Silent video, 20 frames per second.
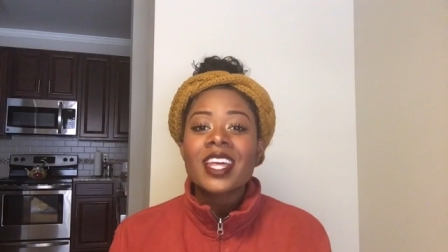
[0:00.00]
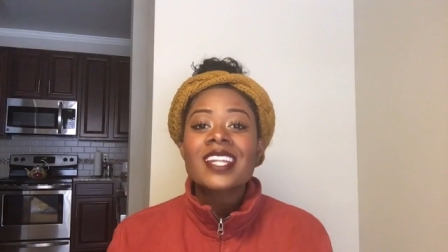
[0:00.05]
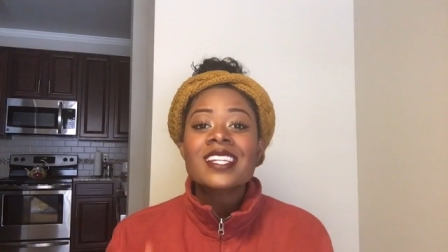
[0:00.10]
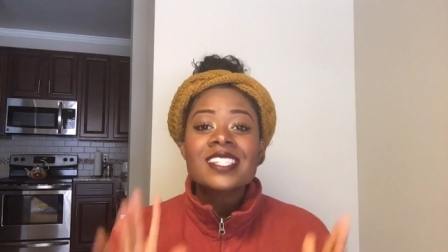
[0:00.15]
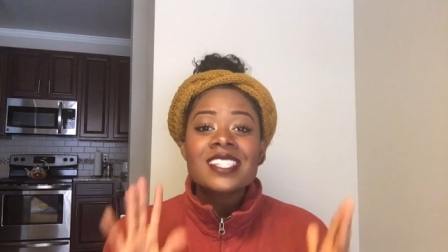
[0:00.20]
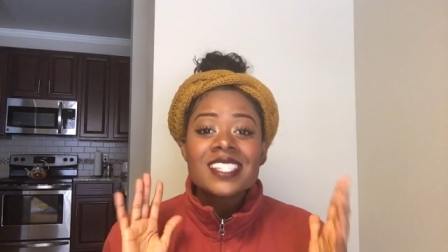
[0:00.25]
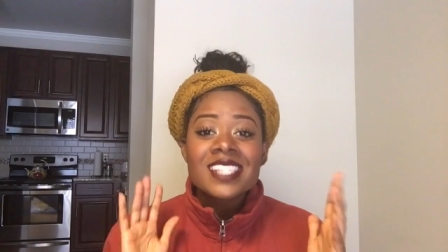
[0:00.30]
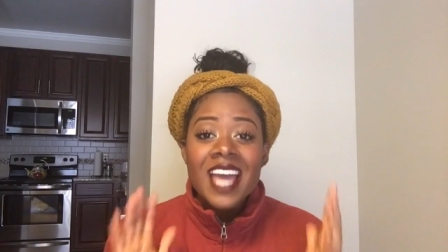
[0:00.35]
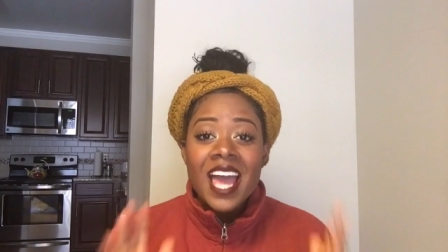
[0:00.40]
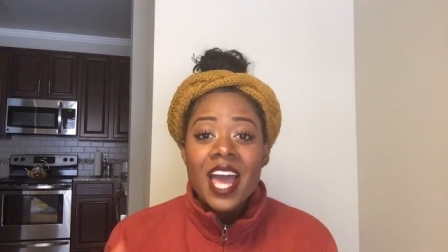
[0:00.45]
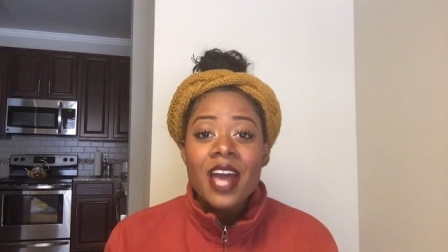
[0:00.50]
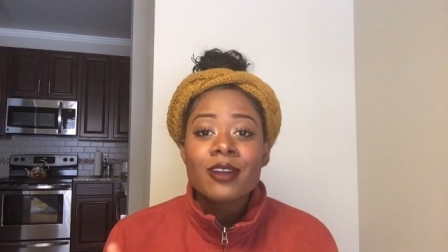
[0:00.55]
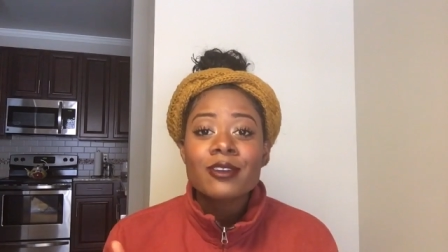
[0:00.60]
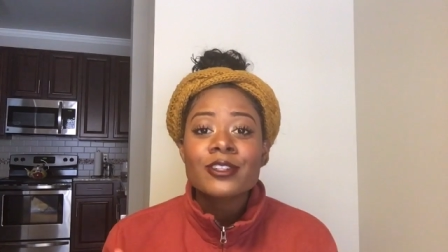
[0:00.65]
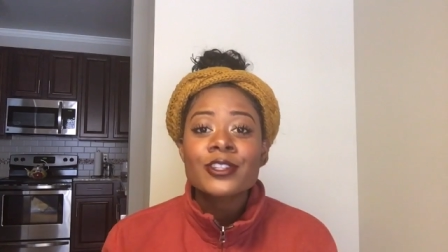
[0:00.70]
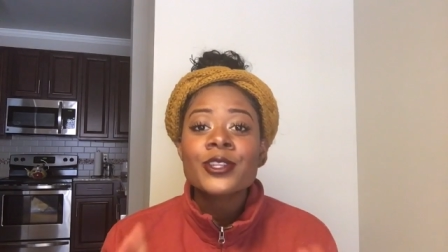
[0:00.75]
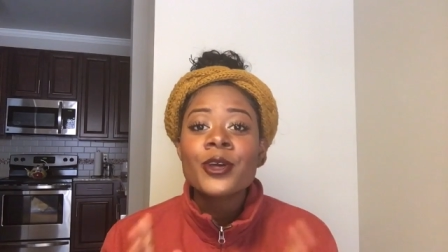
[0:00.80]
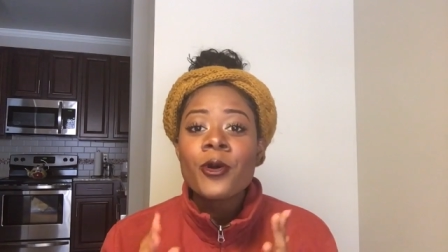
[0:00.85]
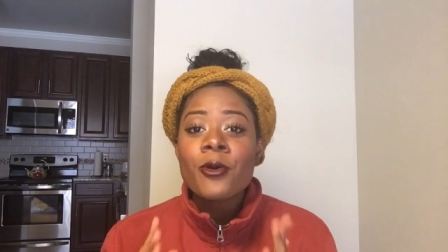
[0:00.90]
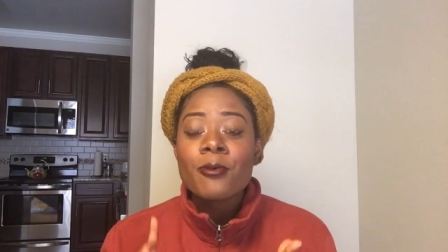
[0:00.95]
that
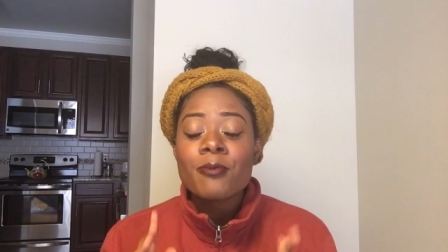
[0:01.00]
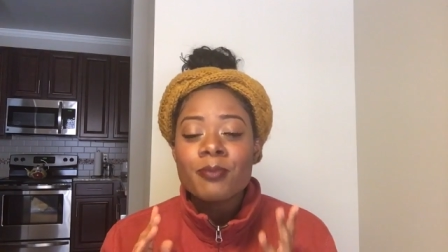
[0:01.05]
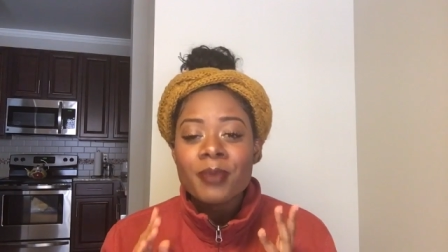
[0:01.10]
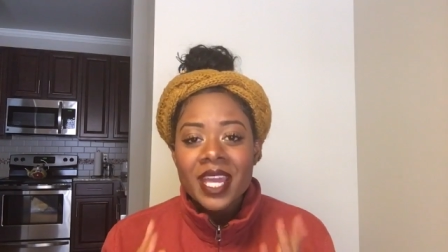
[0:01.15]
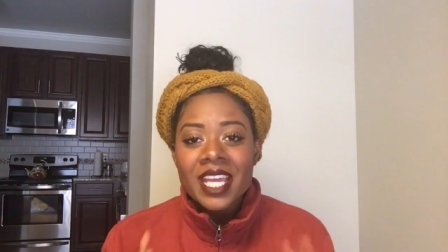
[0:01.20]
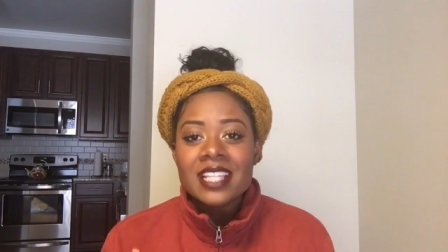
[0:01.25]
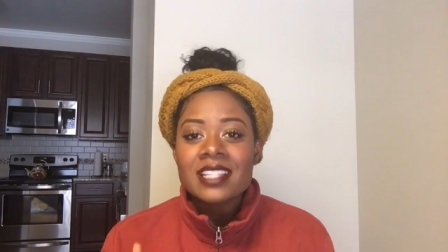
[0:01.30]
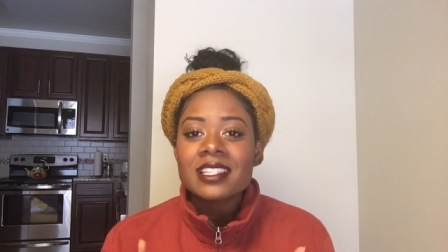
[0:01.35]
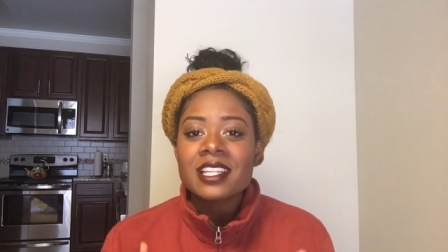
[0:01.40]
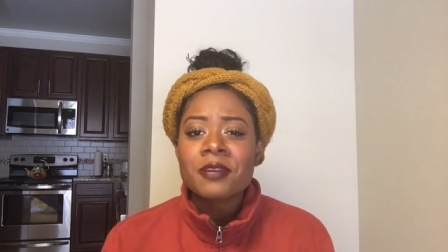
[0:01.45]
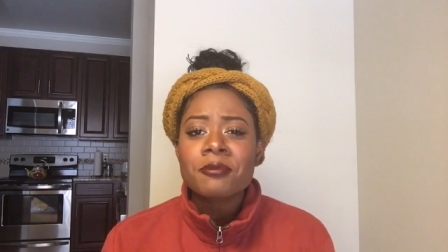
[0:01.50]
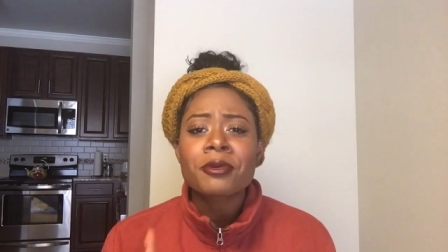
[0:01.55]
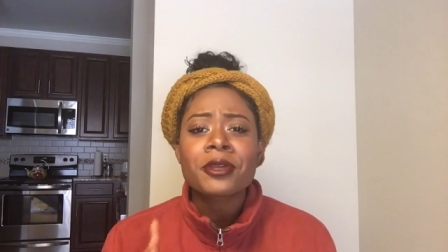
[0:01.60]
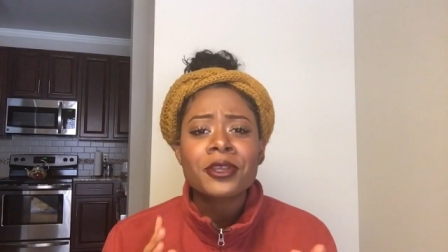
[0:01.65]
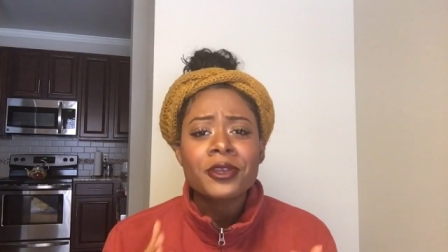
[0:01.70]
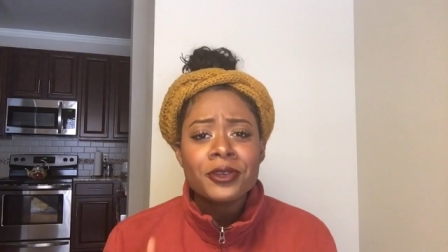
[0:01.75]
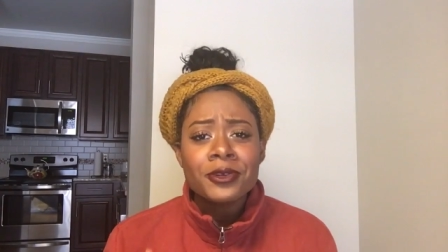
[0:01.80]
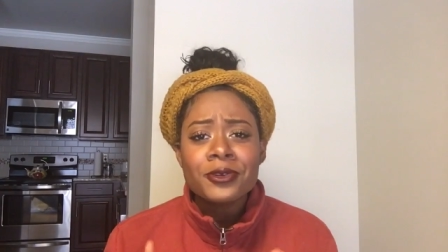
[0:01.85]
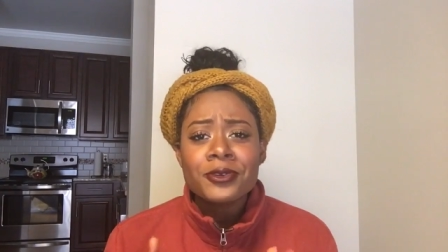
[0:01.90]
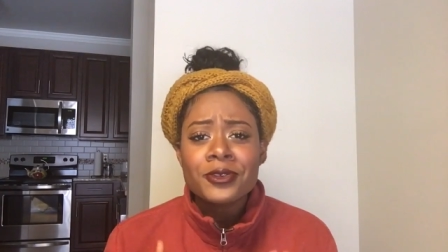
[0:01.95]
sounds so basic,
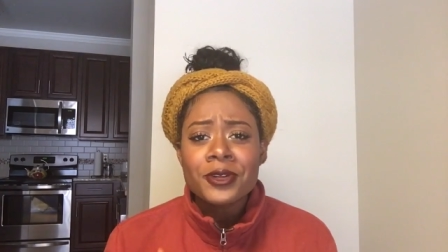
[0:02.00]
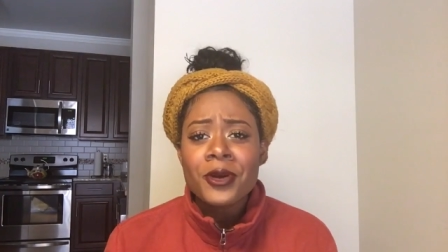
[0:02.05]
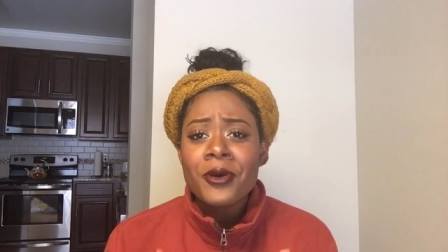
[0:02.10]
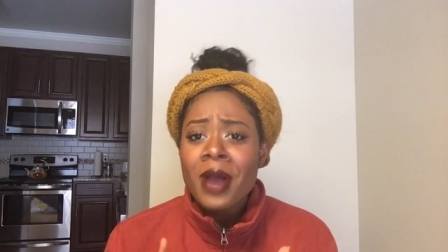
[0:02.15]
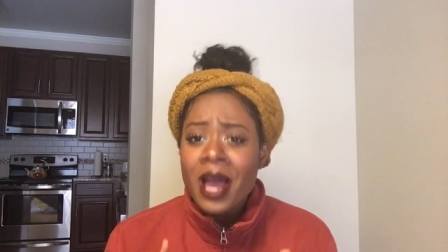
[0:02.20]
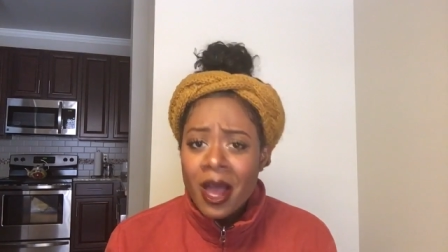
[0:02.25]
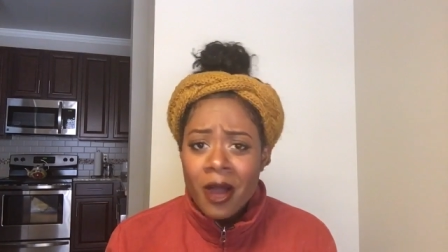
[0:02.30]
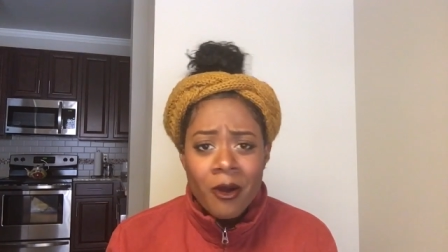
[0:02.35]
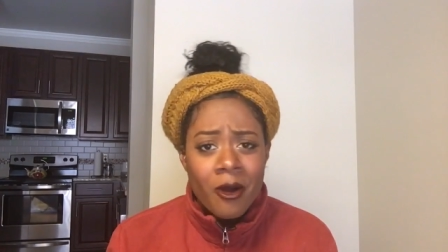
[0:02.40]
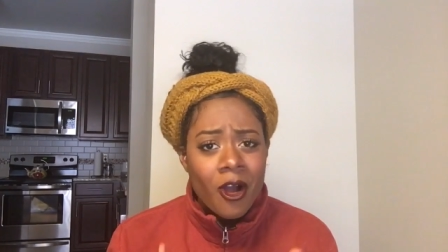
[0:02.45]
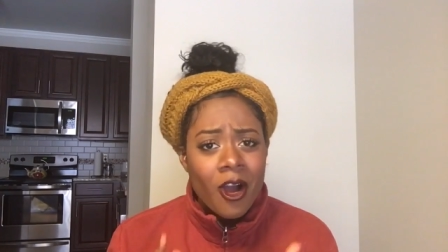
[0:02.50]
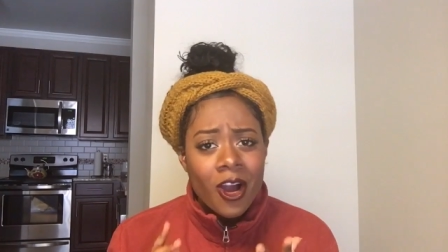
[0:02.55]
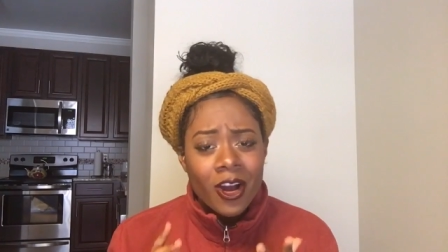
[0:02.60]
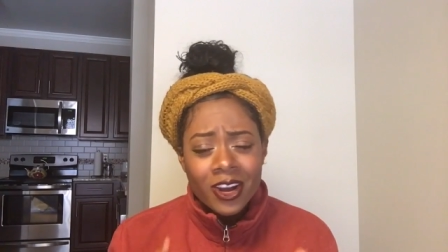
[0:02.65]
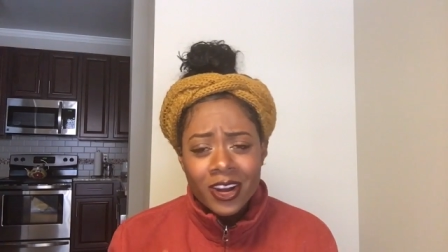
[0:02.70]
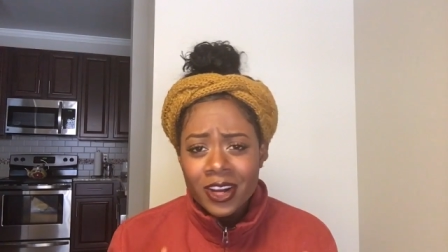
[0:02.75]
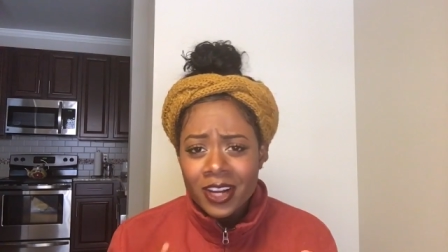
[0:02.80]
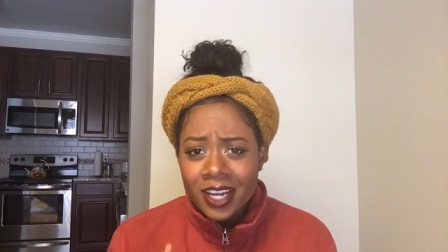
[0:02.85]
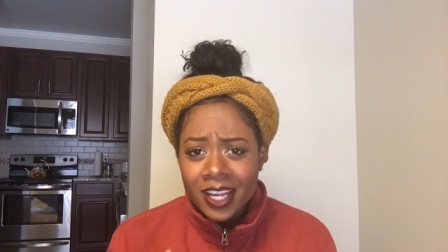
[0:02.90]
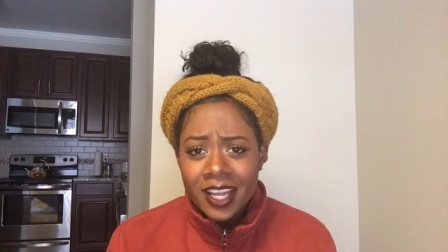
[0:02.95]
but you don't know how
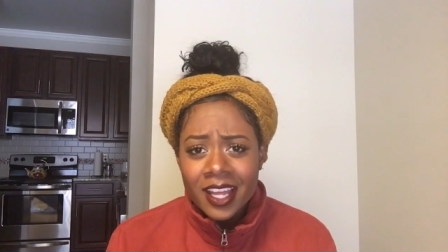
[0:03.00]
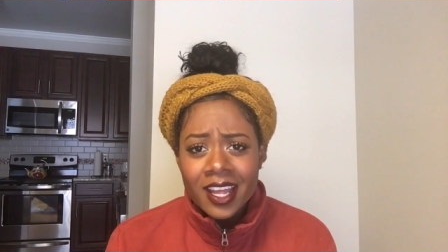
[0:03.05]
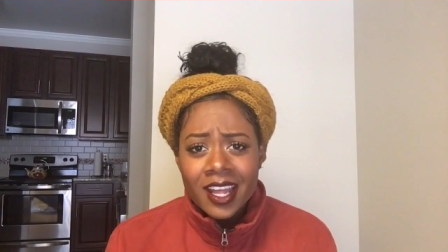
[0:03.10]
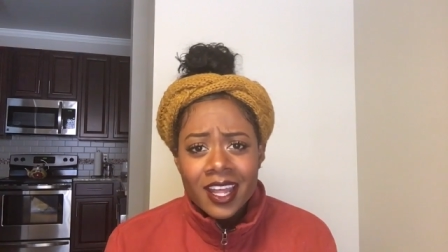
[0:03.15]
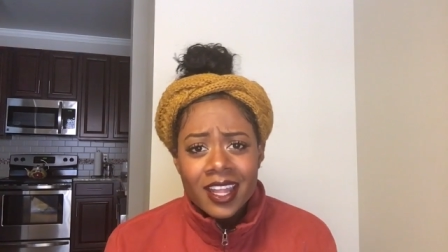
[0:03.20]
hard